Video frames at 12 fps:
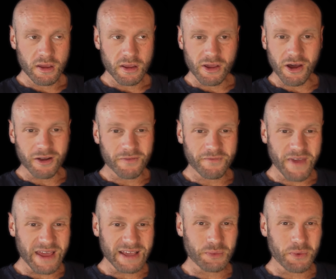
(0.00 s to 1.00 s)
You can't
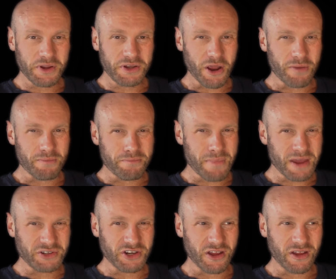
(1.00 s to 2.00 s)
fix what you don't
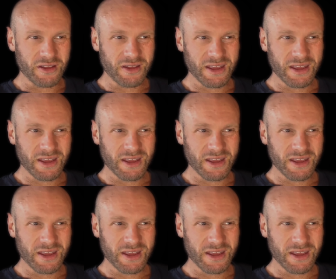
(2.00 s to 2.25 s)
measure.